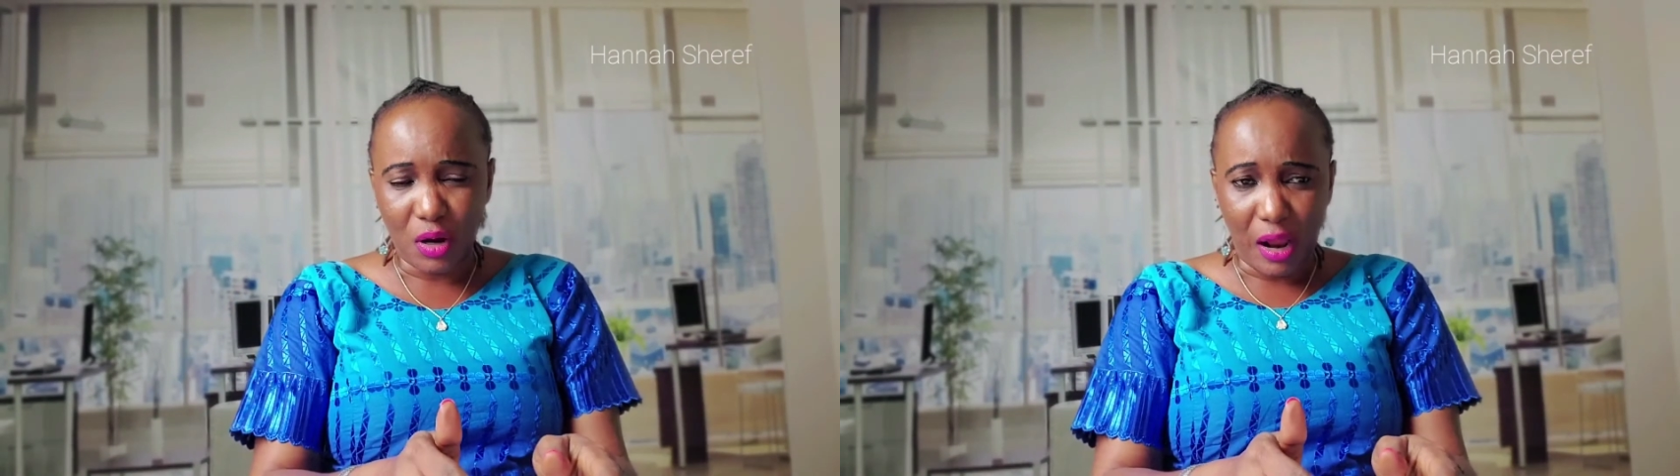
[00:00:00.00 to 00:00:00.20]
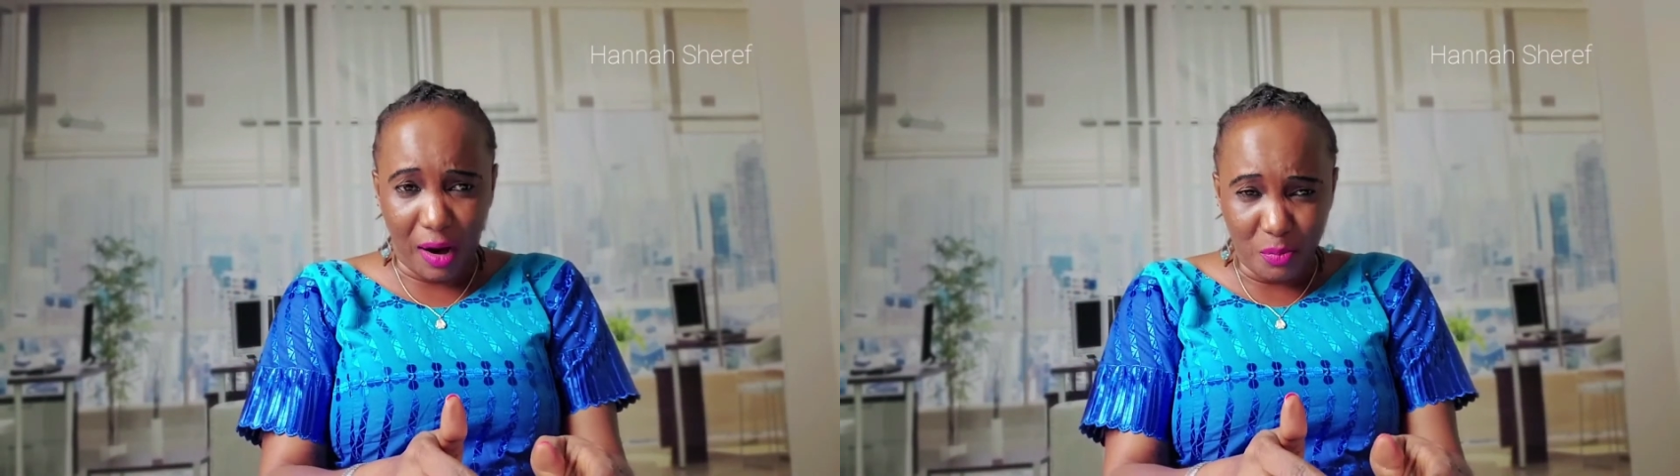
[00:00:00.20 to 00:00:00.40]

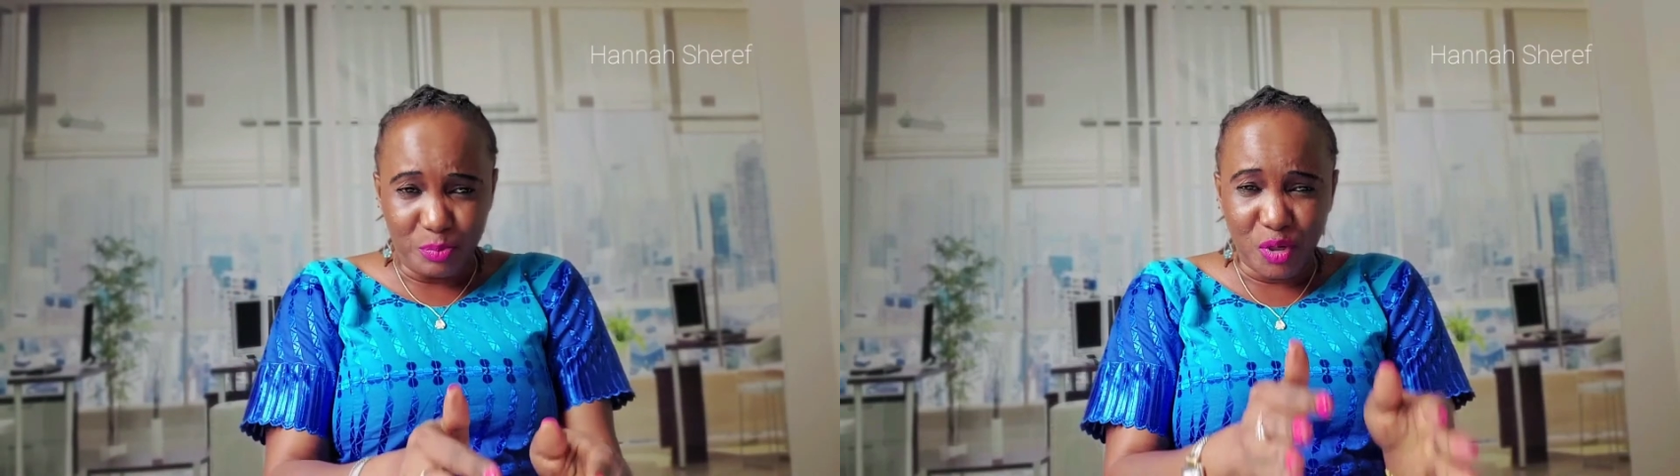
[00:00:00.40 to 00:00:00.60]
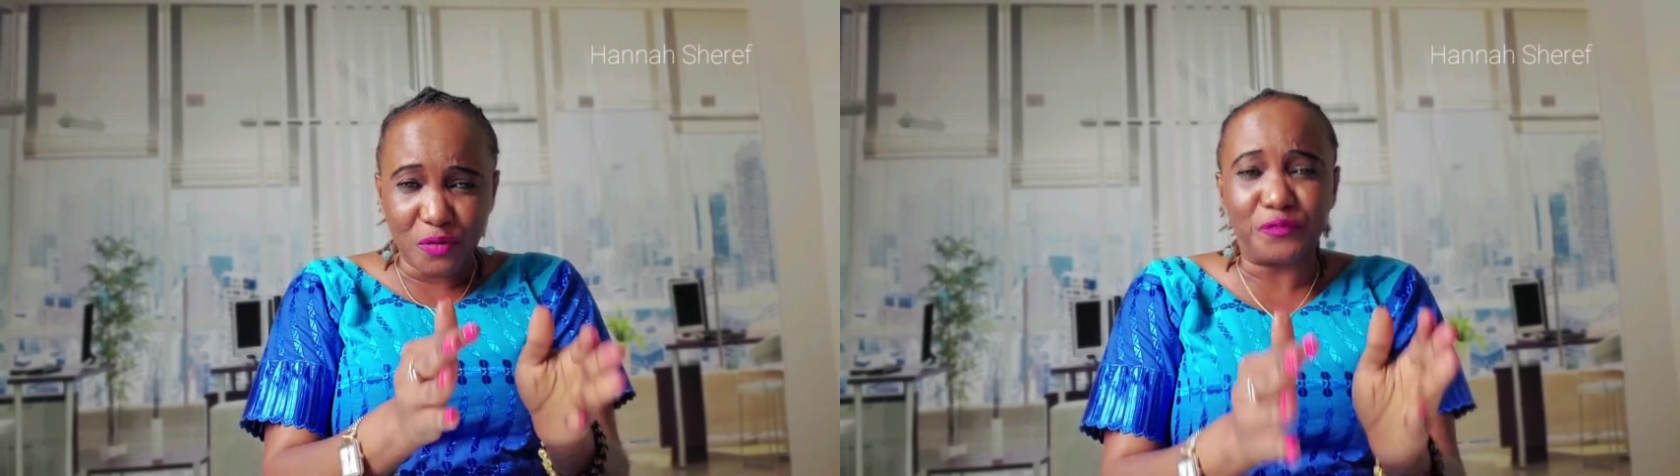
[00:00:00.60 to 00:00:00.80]
How
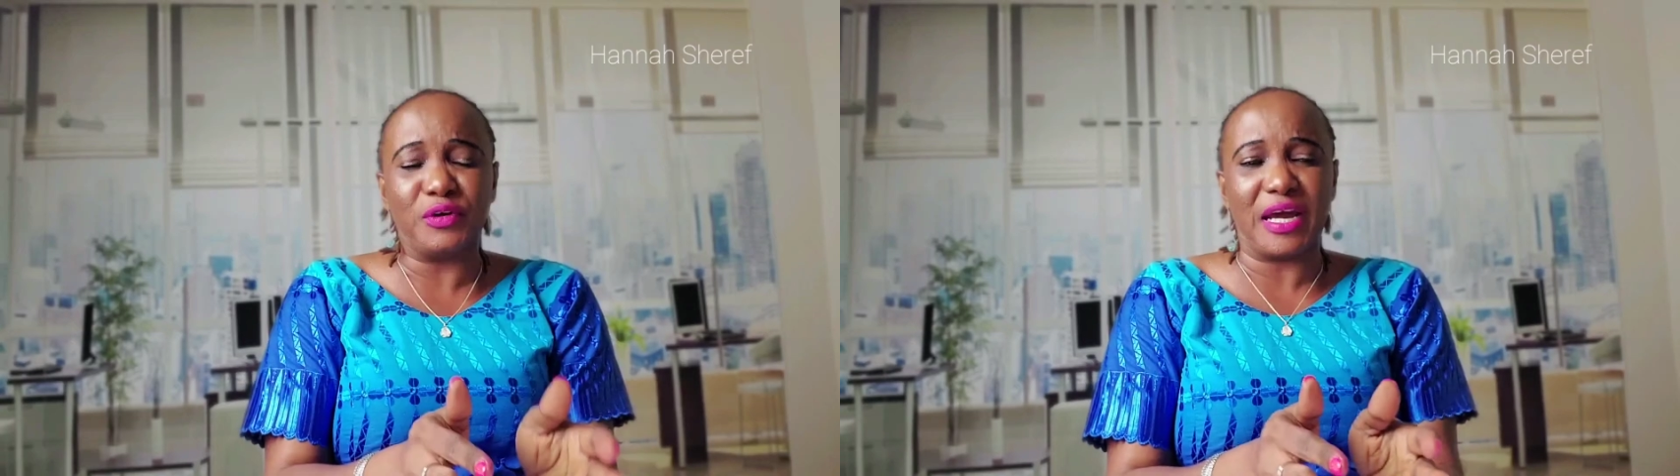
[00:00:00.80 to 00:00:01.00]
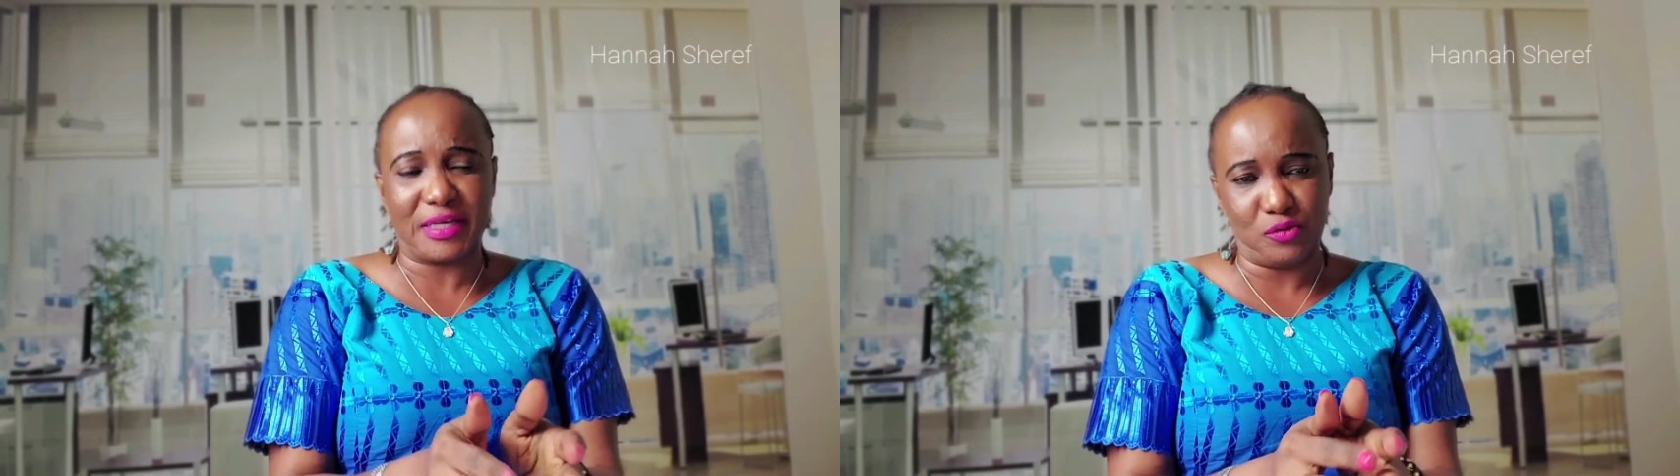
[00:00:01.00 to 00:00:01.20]
beautiful
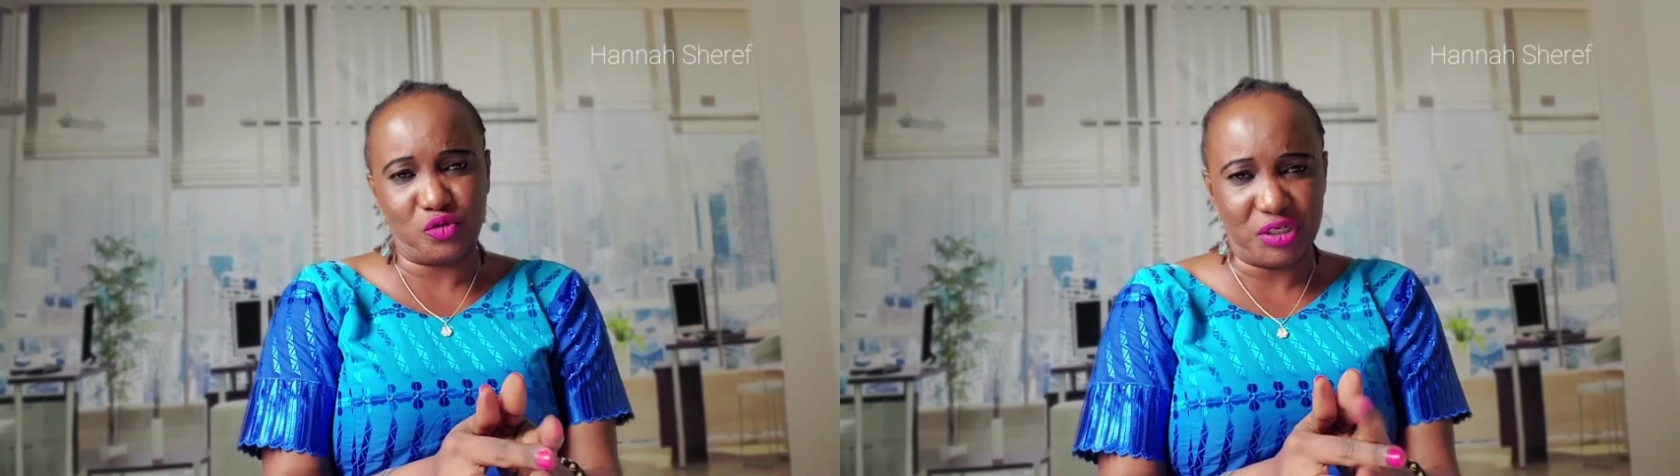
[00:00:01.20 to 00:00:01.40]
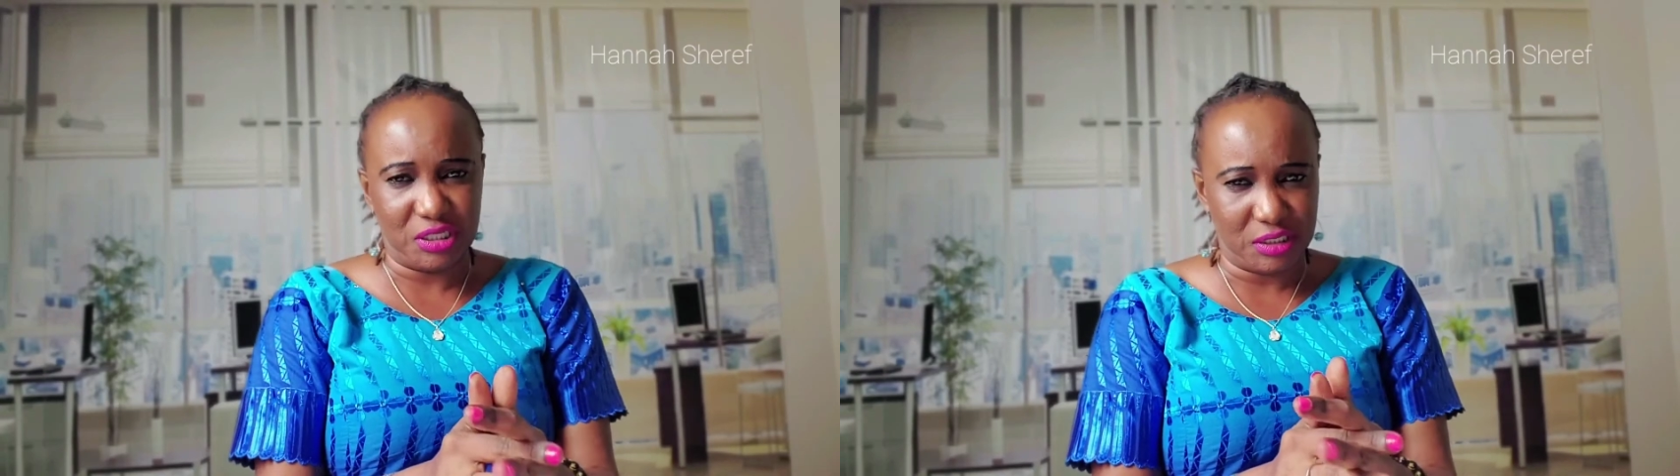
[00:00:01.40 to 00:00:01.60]
that
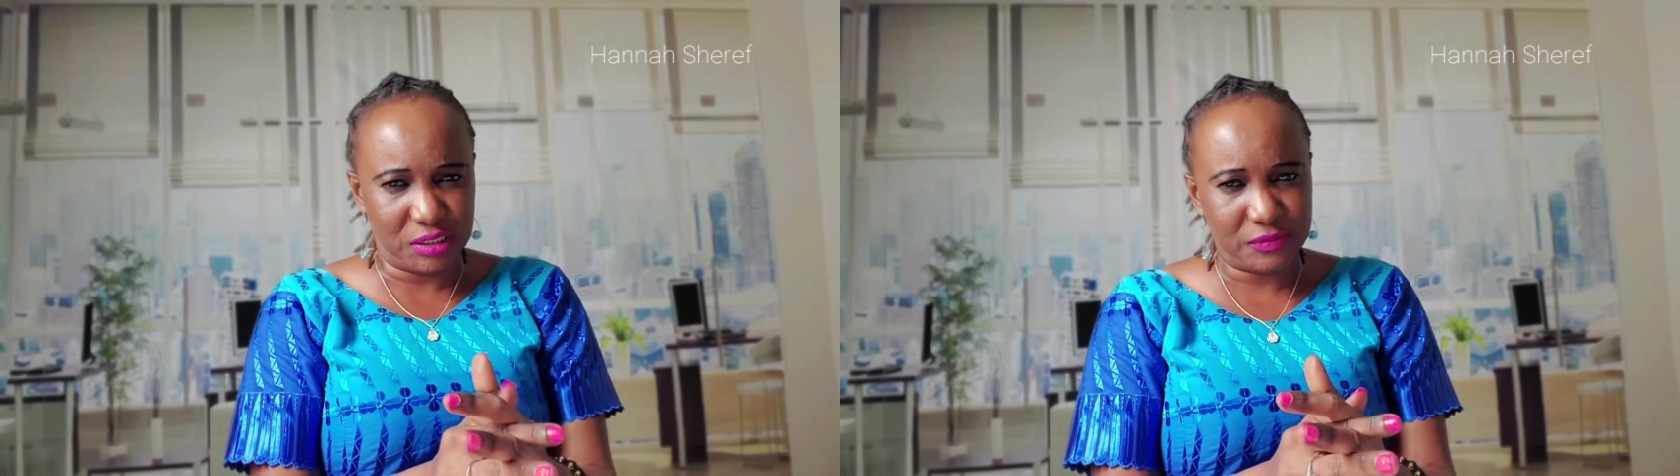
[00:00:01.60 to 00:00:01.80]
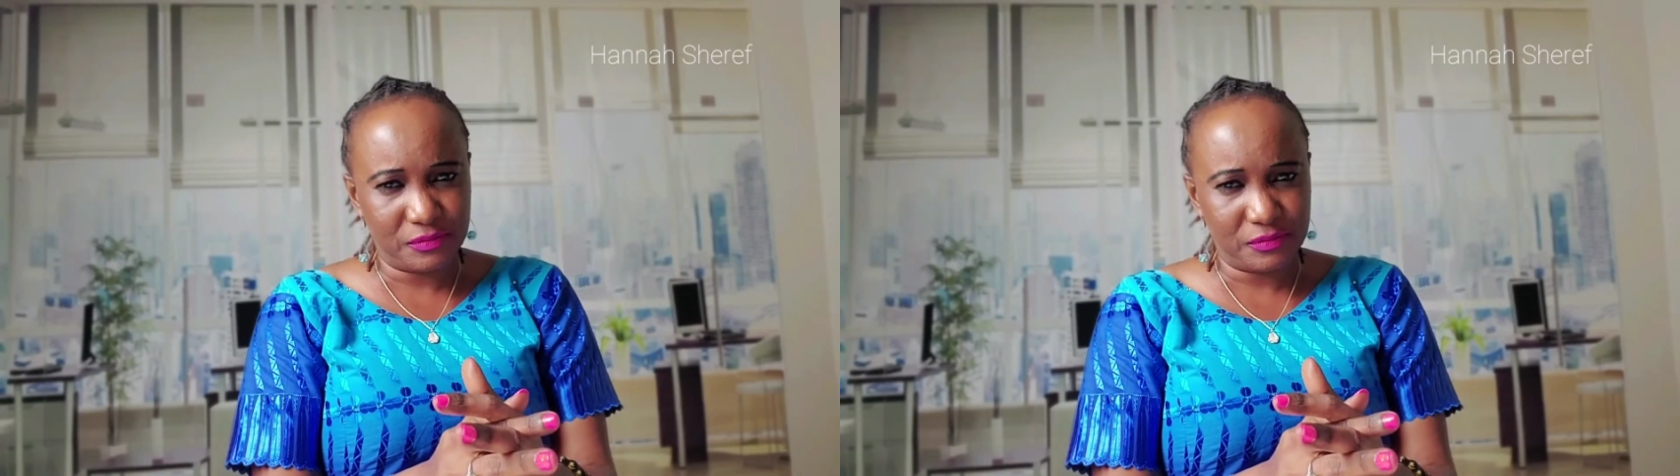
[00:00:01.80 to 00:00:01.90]
country is.